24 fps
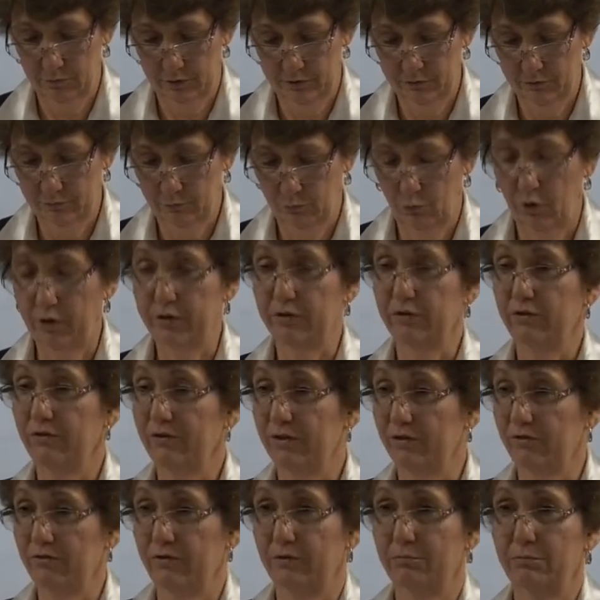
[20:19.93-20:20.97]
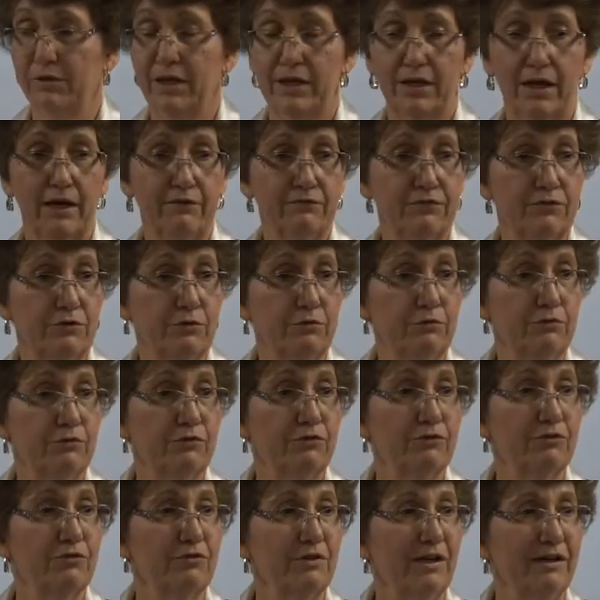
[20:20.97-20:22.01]
was one system that I've
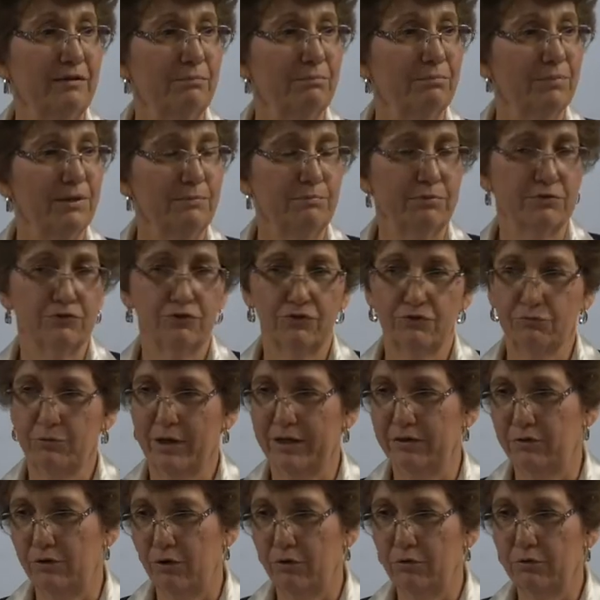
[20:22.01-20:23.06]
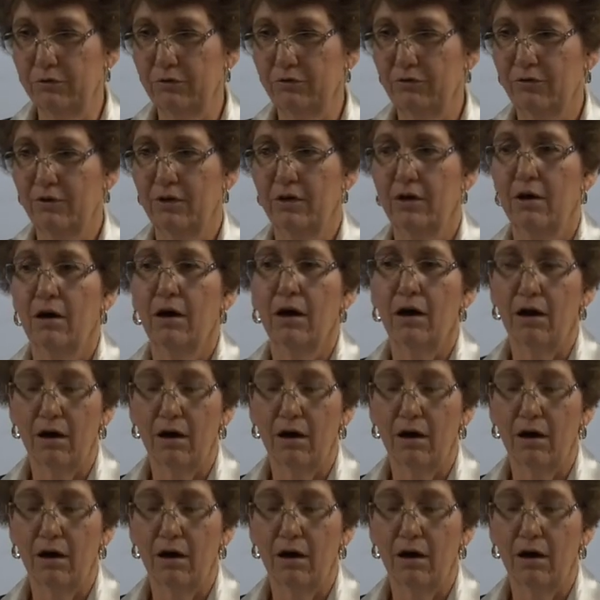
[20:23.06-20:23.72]
used, and people just write notes